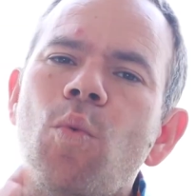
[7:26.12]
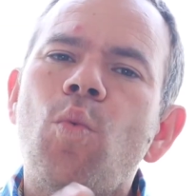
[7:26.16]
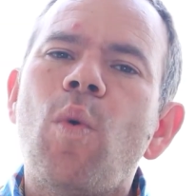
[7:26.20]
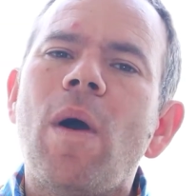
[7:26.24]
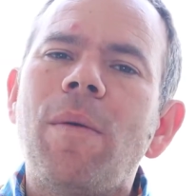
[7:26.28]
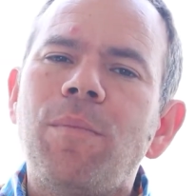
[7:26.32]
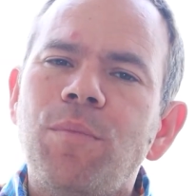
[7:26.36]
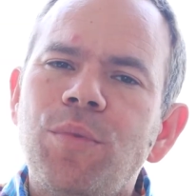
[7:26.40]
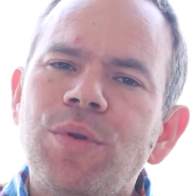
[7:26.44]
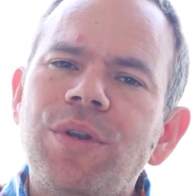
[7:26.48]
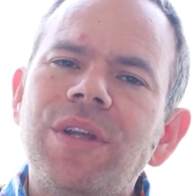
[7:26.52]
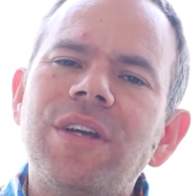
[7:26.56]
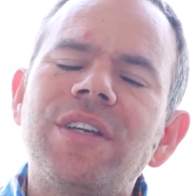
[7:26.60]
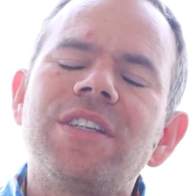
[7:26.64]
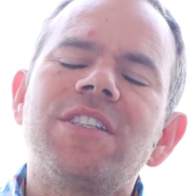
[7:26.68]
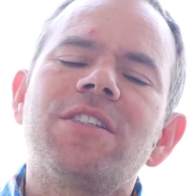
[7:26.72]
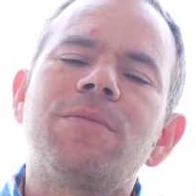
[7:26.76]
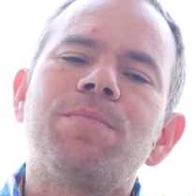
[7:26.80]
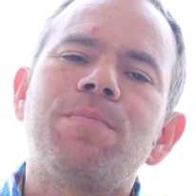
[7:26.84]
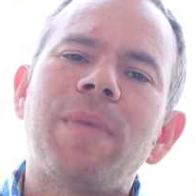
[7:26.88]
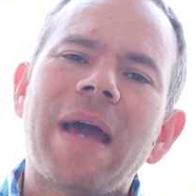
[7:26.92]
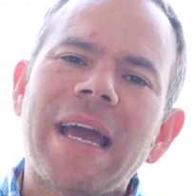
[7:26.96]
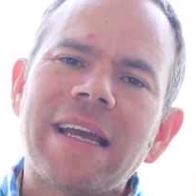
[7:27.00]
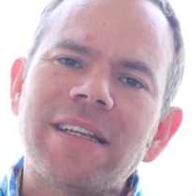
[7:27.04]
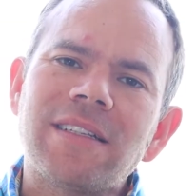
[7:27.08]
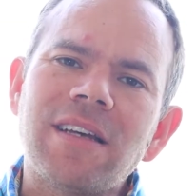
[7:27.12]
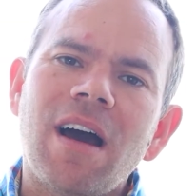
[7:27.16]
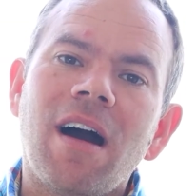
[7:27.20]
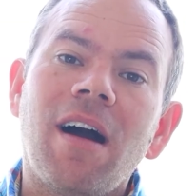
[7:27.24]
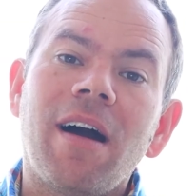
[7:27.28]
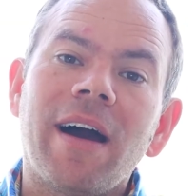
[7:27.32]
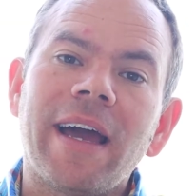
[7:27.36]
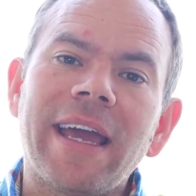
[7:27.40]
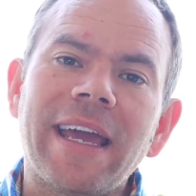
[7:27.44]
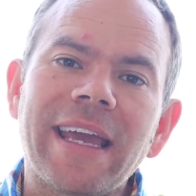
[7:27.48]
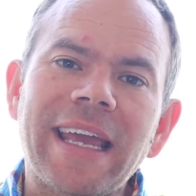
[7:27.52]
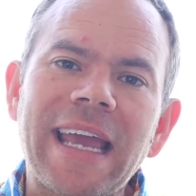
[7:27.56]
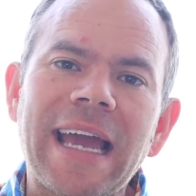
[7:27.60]
one would expect
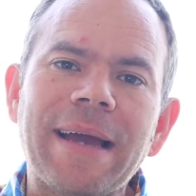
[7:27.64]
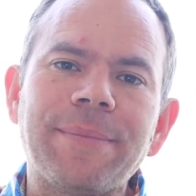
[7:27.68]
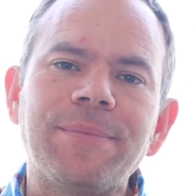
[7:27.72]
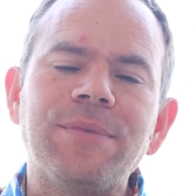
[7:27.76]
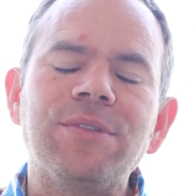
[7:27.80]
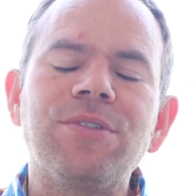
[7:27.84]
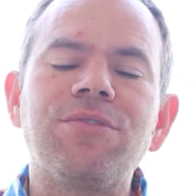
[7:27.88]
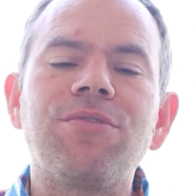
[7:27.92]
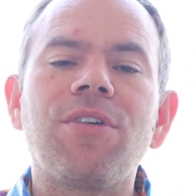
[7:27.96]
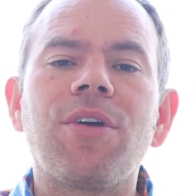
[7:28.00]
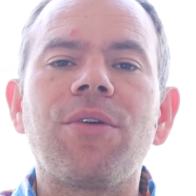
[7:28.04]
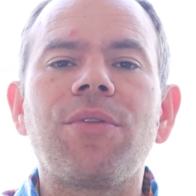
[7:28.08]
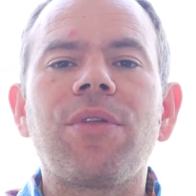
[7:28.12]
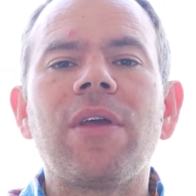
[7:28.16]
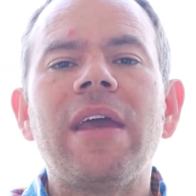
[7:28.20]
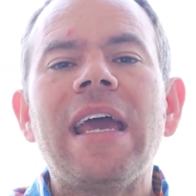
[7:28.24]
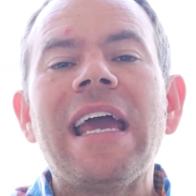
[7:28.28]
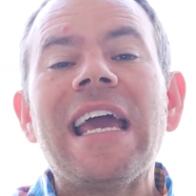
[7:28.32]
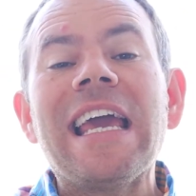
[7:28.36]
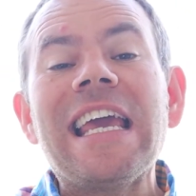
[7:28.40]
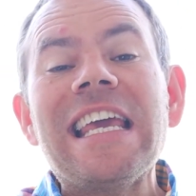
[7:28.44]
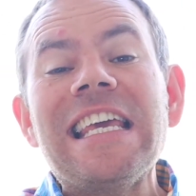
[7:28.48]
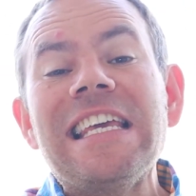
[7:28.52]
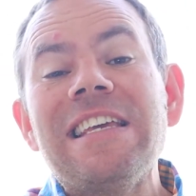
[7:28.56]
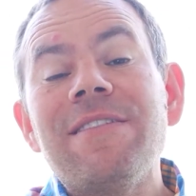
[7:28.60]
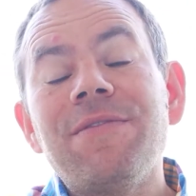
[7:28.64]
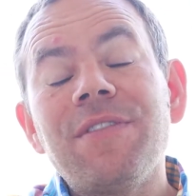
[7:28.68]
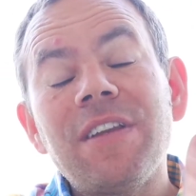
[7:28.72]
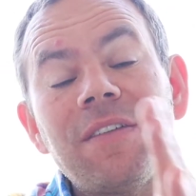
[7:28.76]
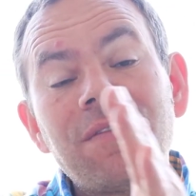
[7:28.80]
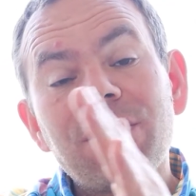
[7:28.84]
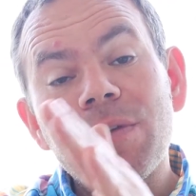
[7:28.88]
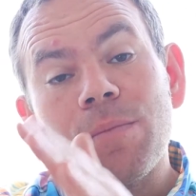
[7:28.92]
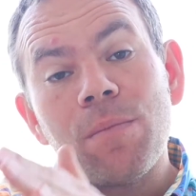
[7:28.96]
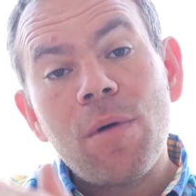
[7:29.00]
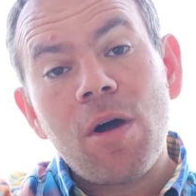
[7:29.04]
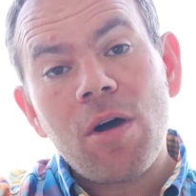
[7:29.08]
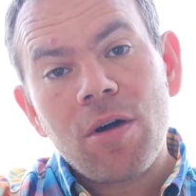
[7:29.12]
higher capital growth, even
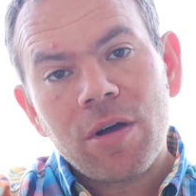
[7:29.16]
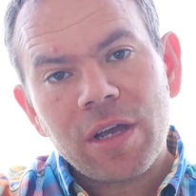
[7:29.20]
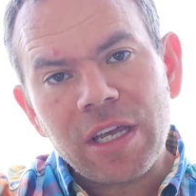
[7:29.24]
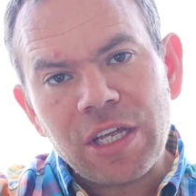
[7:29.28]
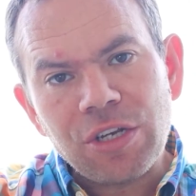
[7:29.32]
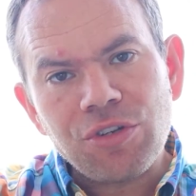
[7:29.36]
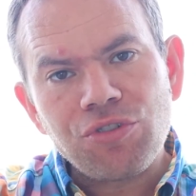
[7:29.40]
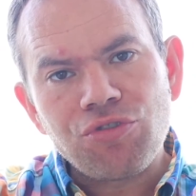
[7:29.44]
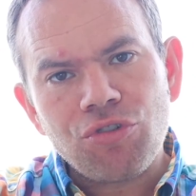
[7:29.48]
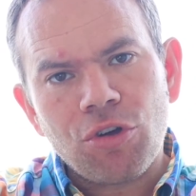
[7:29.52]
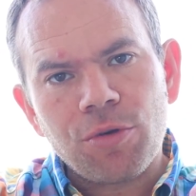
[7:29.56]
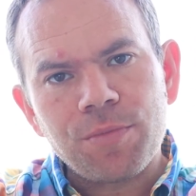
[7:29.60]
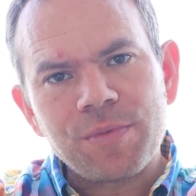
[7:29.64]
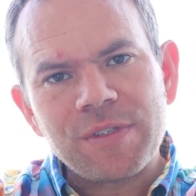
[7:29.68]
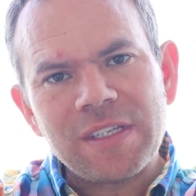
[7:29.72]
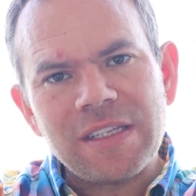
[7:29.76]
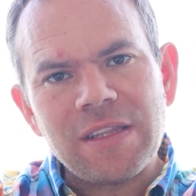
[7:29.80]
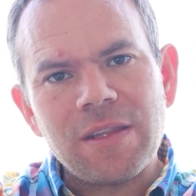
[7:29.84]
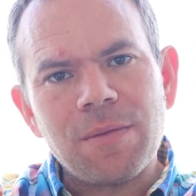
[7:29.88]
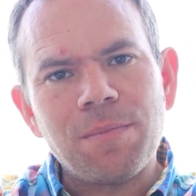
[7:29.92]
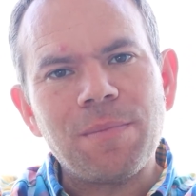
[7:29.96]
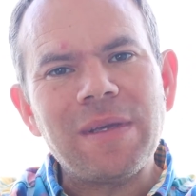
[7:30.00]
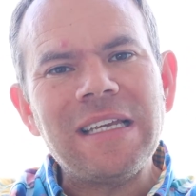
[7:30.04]
if the market drops in the